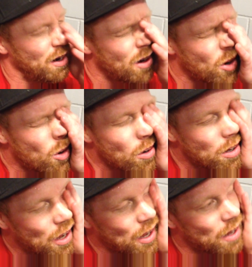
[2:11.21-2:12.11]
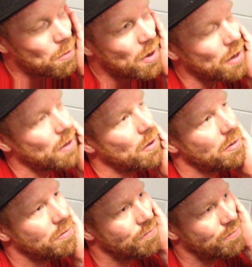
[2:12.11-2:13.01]
No, I had my
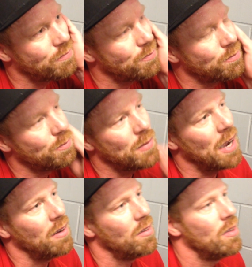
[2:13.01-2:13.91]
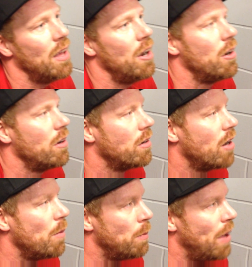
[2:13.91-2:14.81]
mind set on
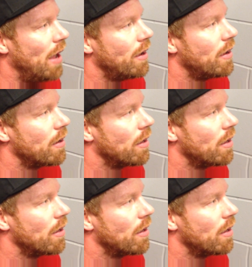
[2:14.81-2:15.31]
coming back.